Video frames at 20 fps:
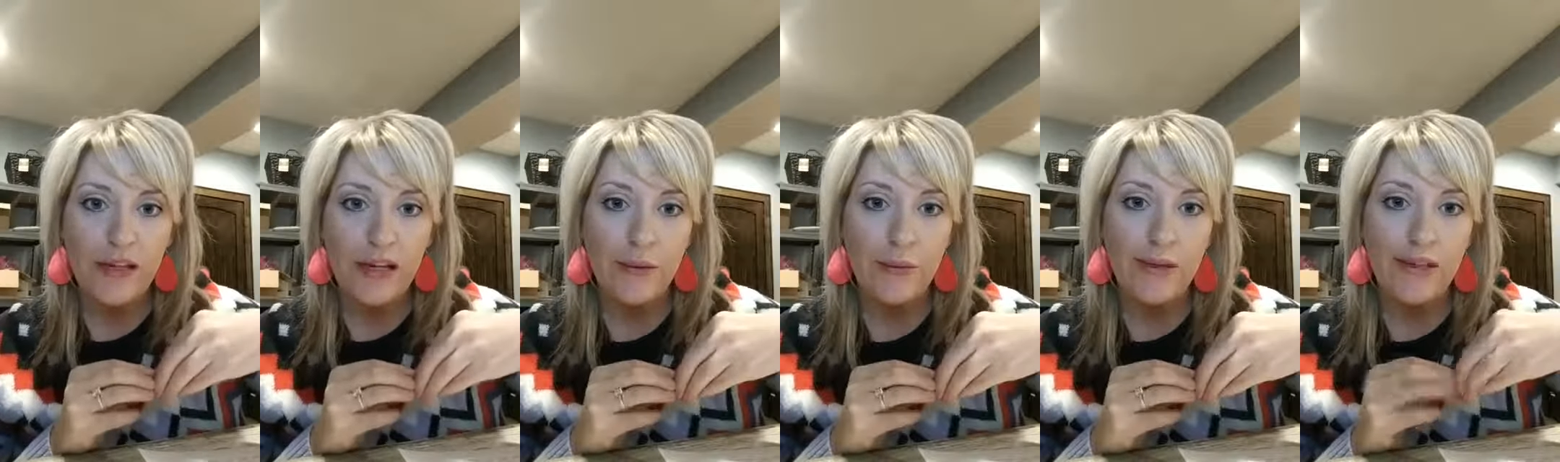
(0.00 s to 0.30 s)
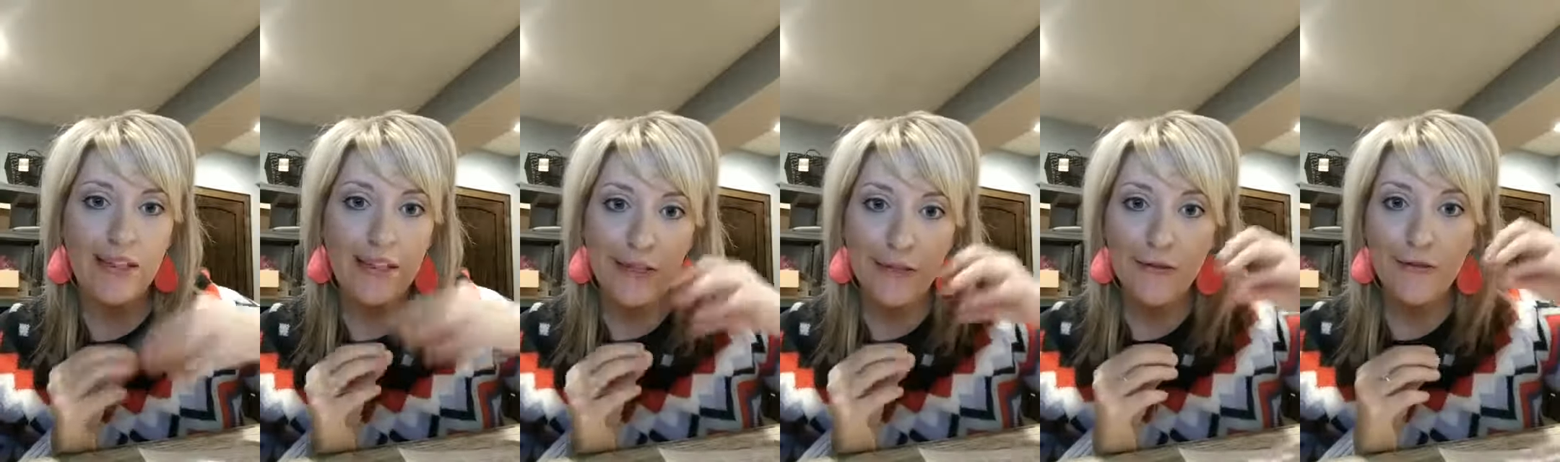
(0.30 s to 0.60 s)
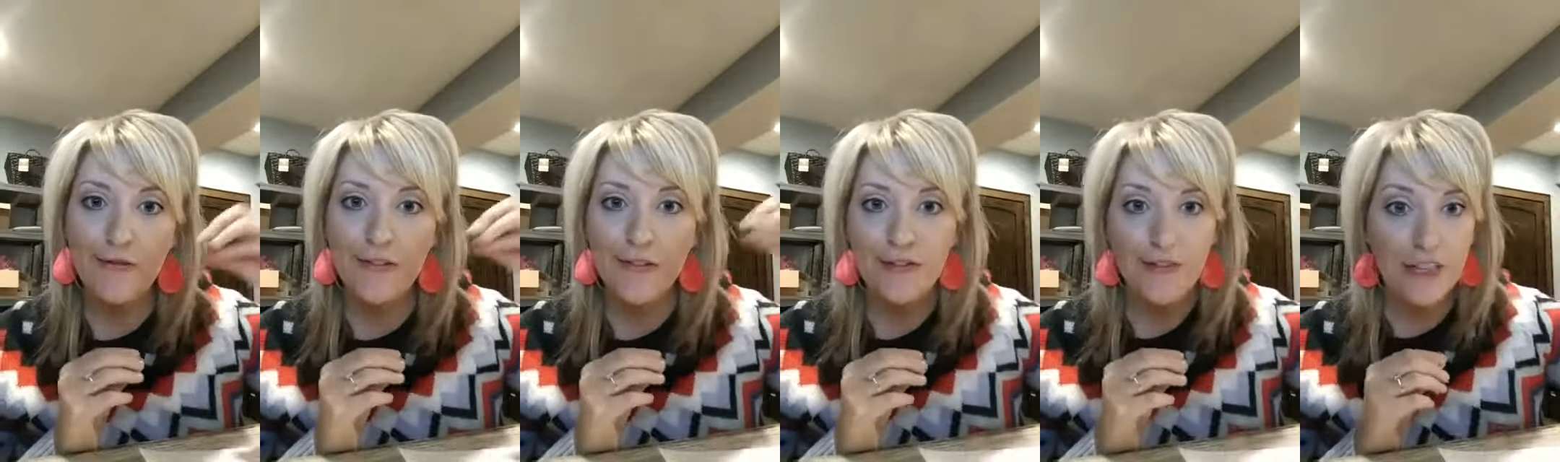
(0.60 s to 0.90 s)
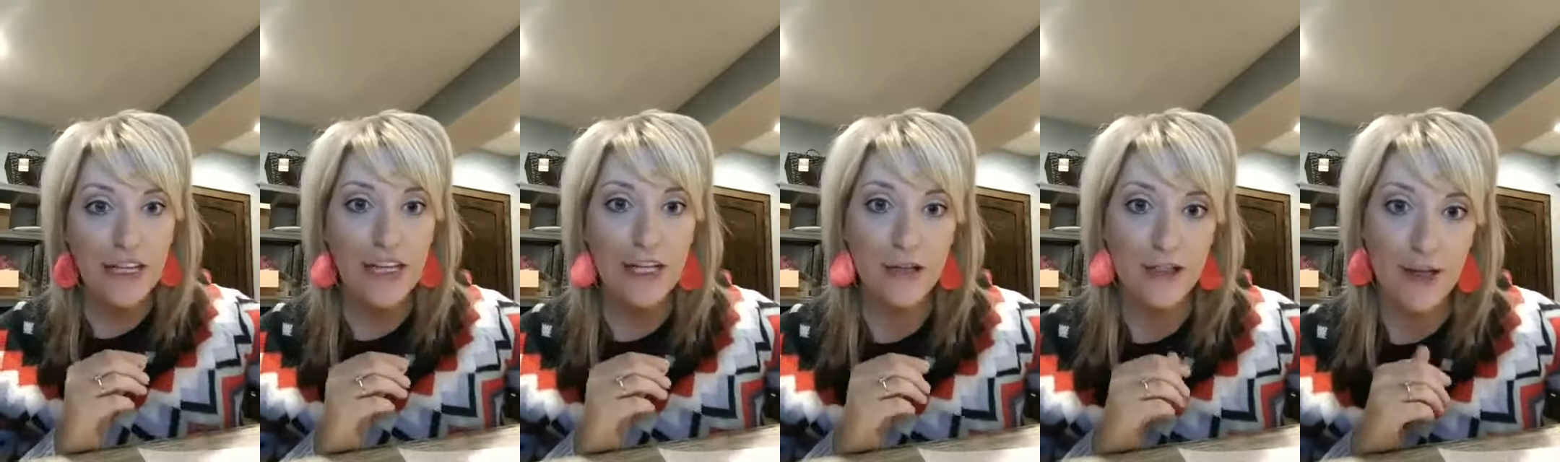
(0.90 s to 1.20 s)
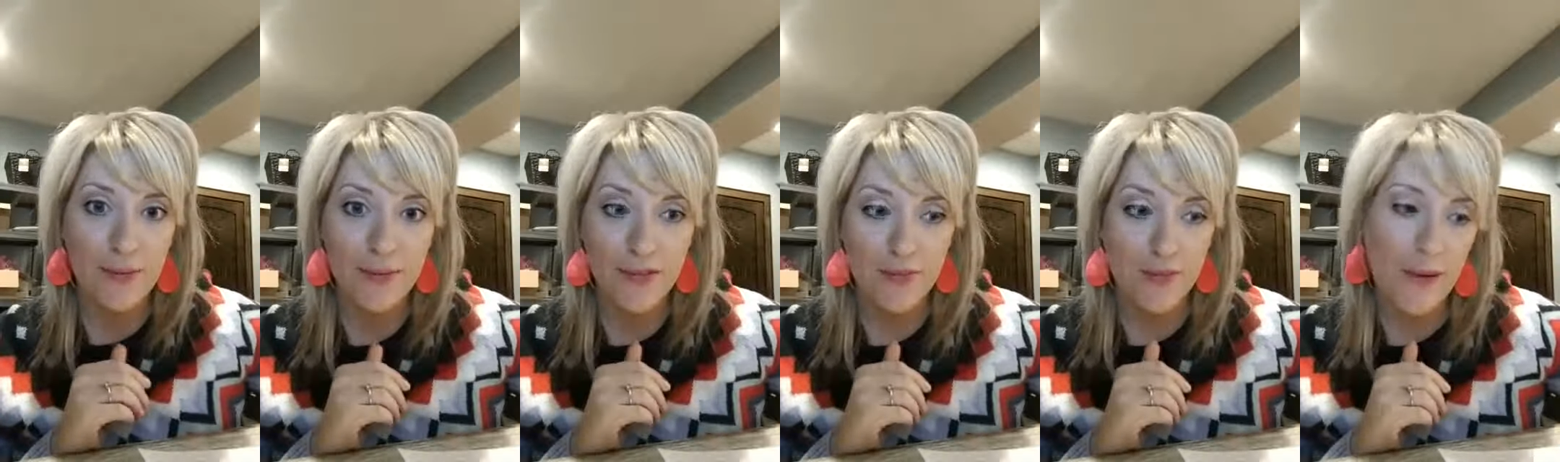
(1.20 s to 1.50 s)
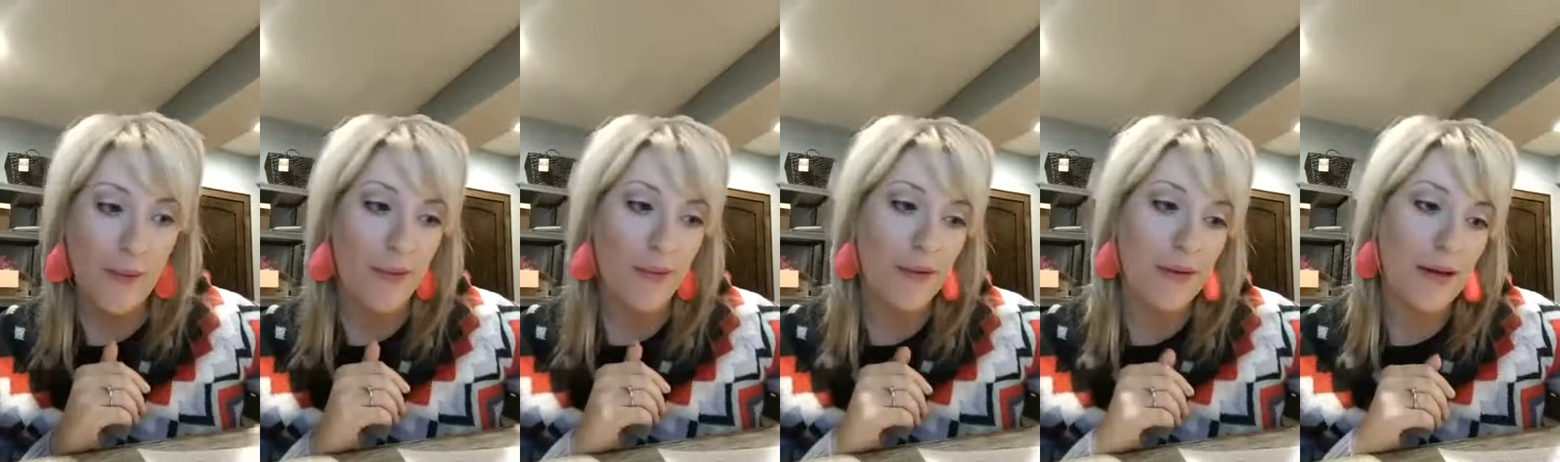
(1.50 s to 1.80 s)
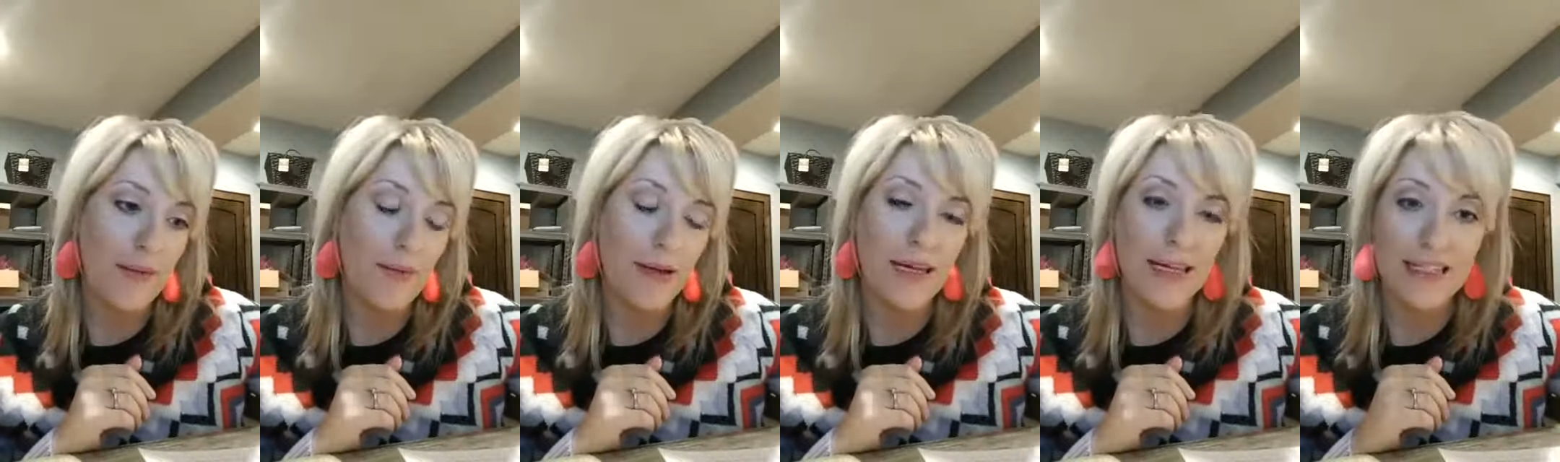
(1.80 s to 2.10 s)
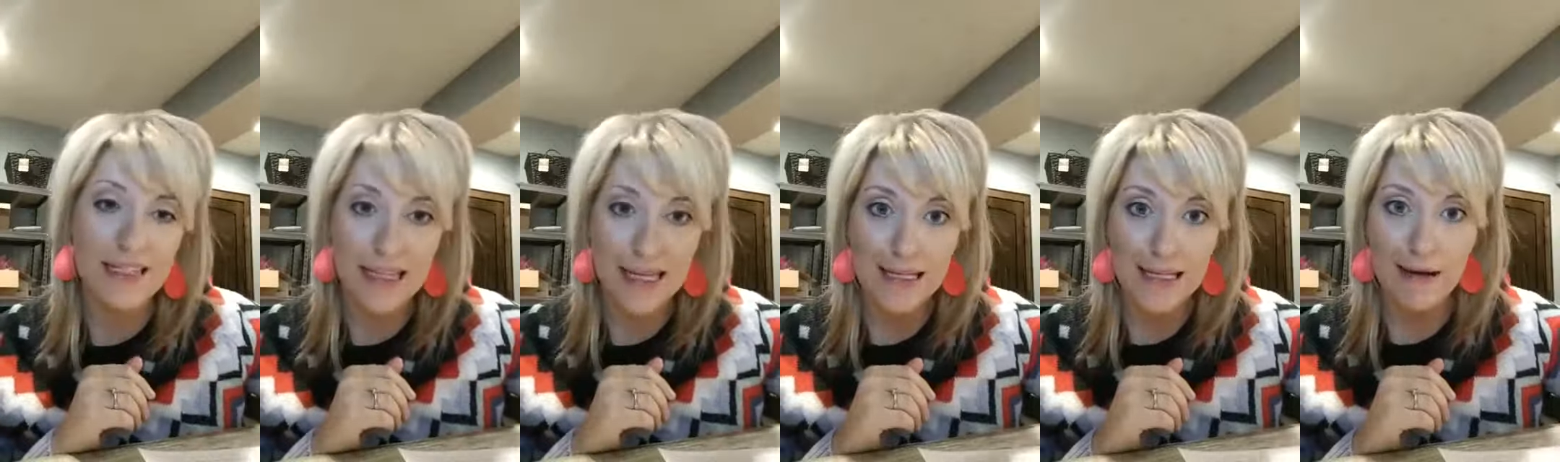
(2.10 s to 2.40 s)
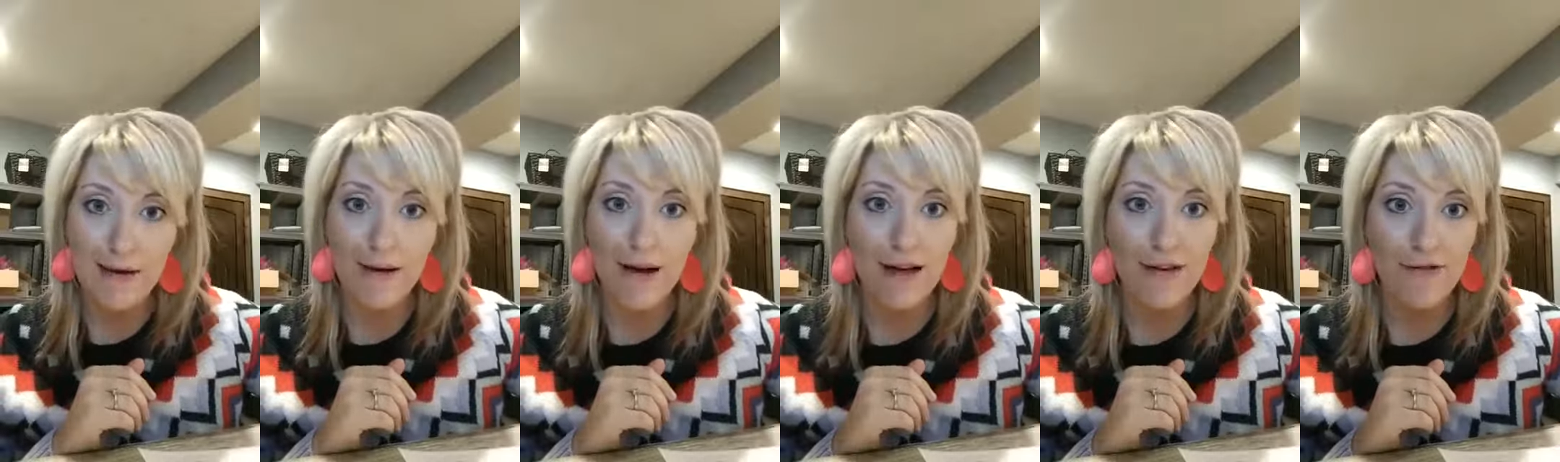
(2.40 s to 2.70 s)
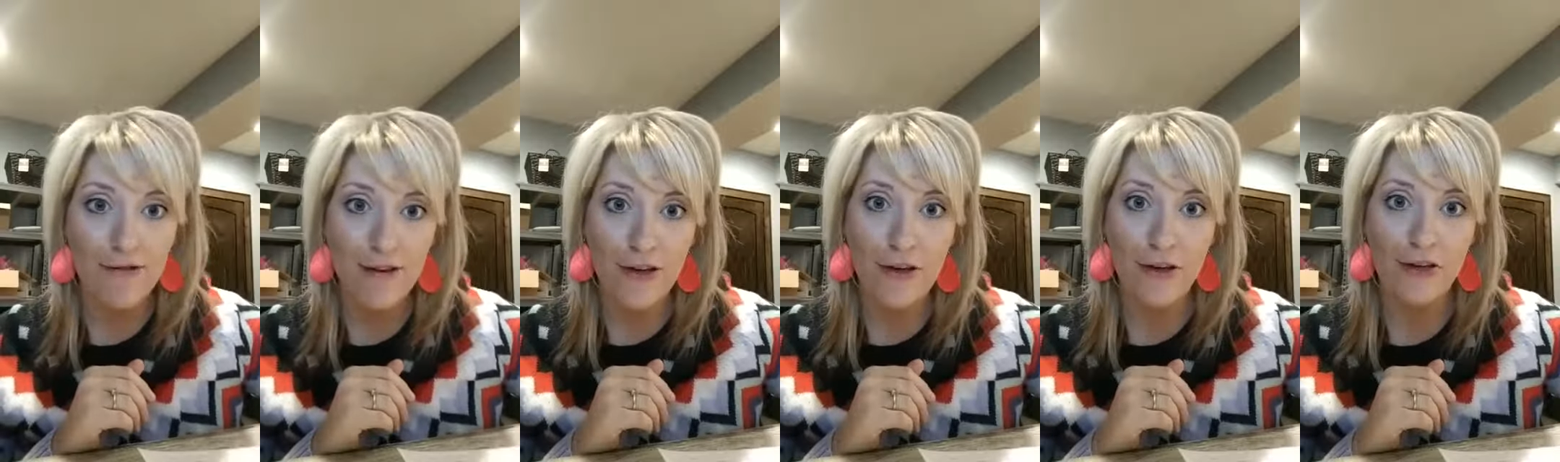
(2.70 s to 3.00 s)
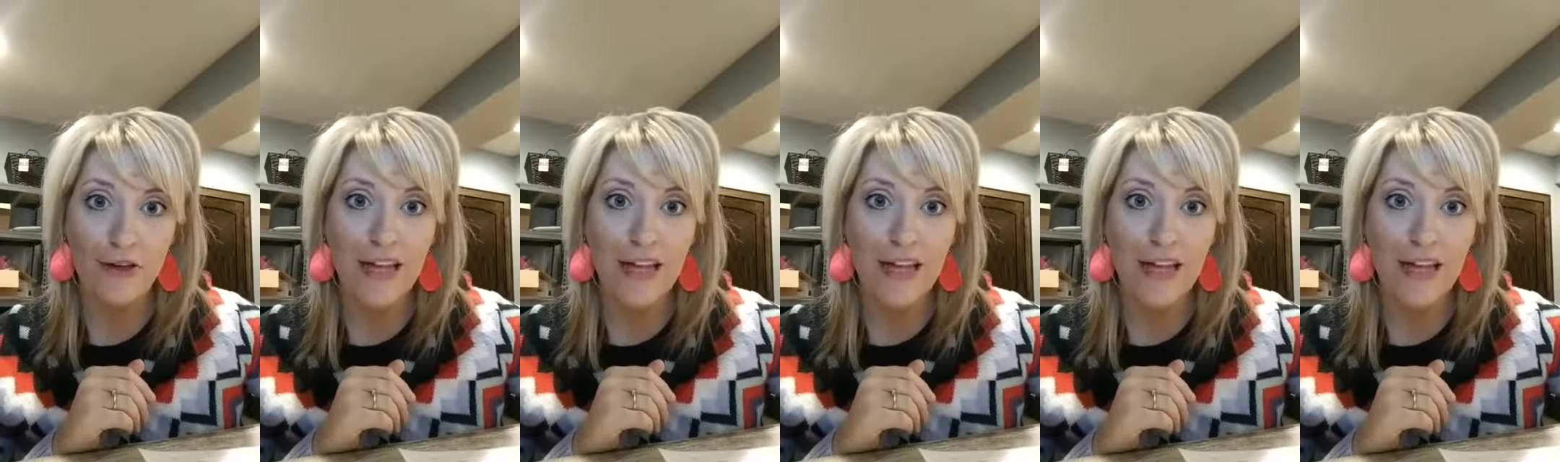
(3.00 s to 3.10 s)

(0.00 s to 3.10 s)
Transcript: I'm going to do 15 drops of peppermint because that's how I feel.